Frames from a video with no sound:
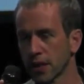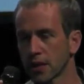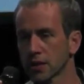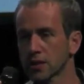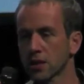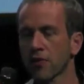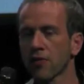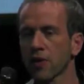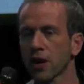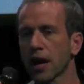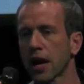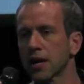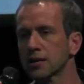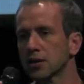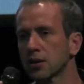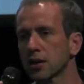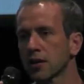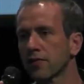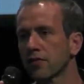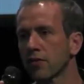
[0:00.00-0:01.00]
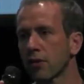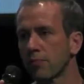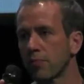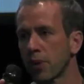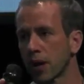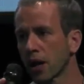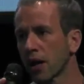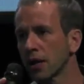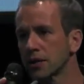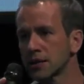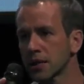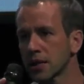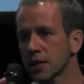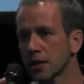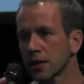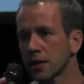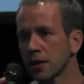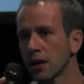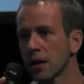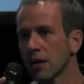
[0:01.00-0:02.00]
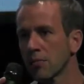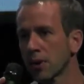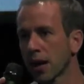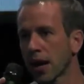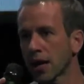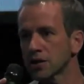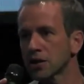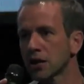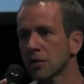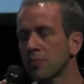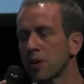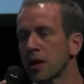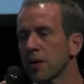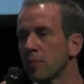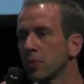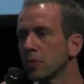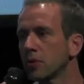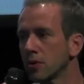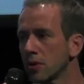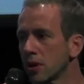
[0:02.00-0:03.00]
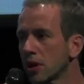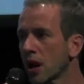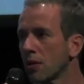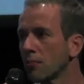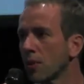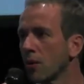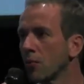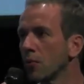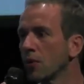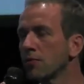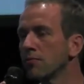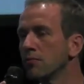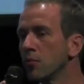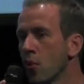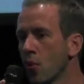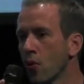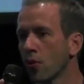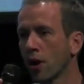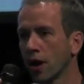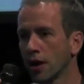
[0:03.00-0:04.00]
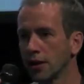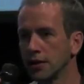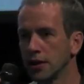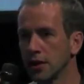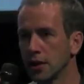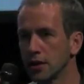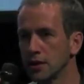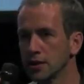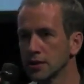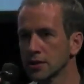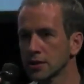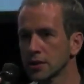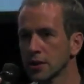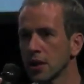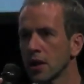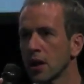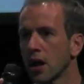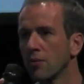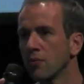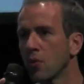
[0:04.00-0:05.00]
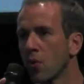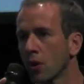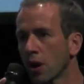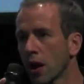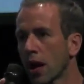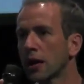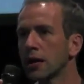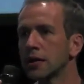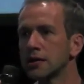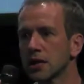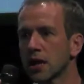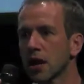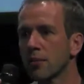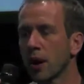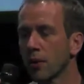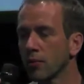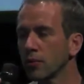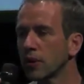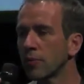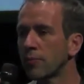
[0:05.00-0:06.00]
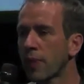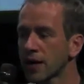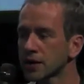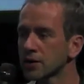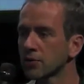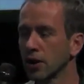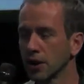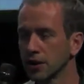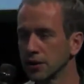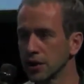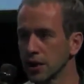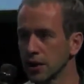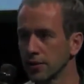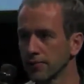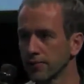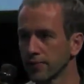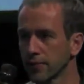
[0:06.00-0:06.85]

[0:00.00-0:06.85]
So everyone, again, is looking for a big idea, but actually people who can come up with more ideas are more likely to come up with a better idea.